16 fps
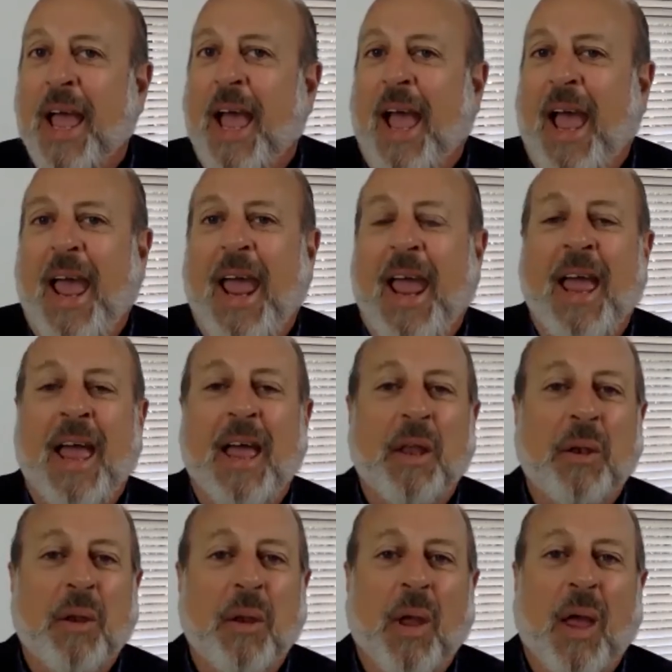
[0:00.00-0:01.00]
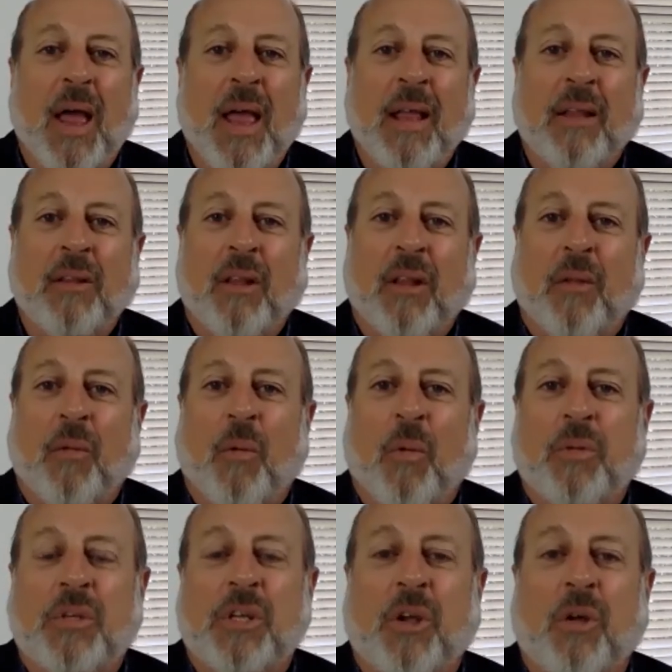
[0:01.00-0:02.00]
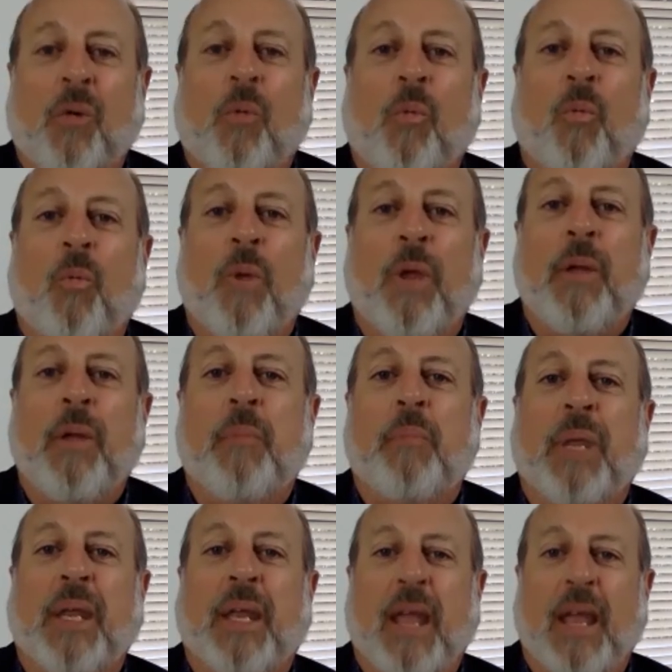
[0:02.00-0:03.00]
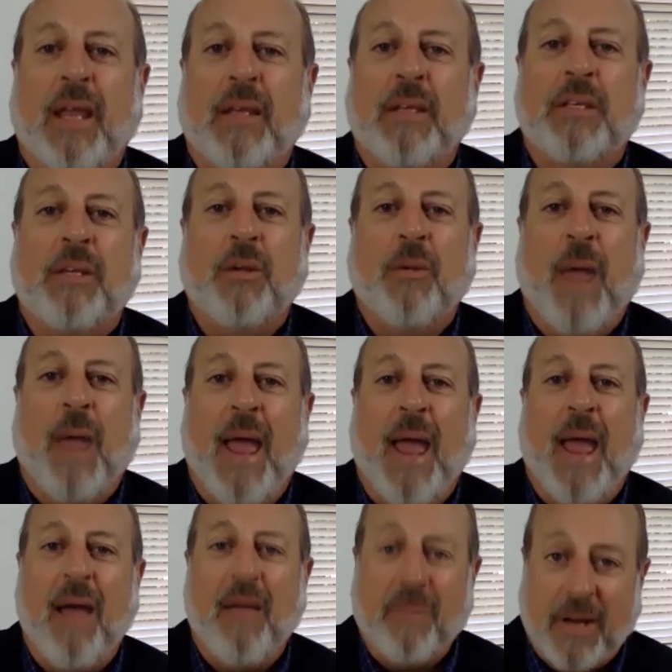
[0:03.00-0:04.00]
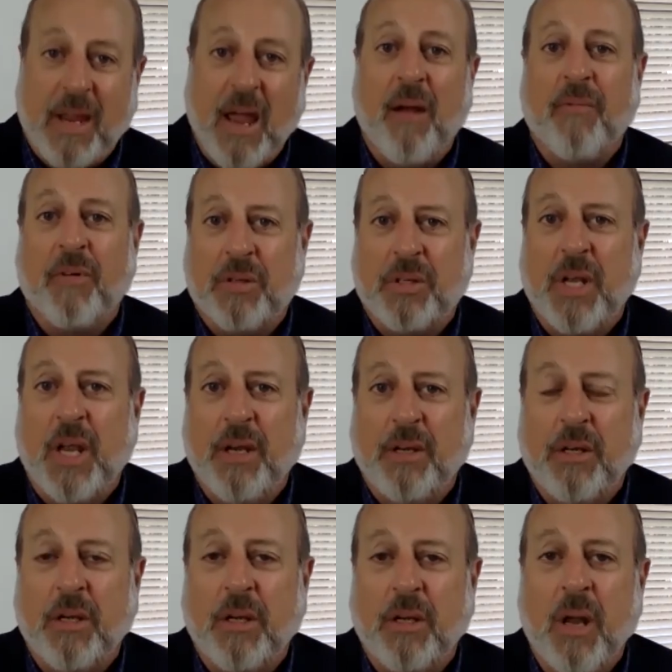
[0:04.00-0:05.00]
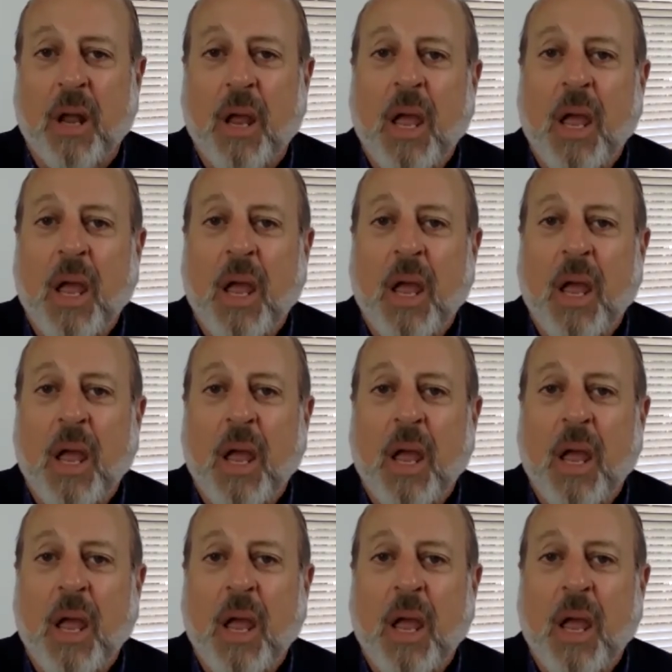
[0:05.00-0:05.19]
And until we begin to have a conversation